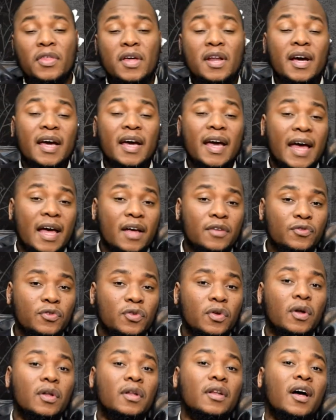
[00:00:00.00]
Then I
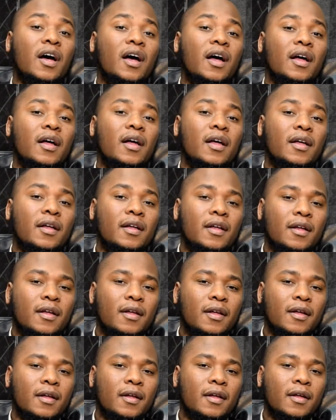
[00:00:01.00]
ask Allah,
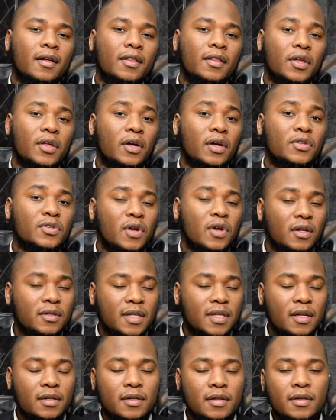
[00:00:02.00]
the
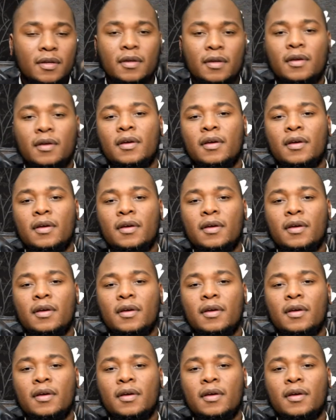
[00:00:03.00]
exalted,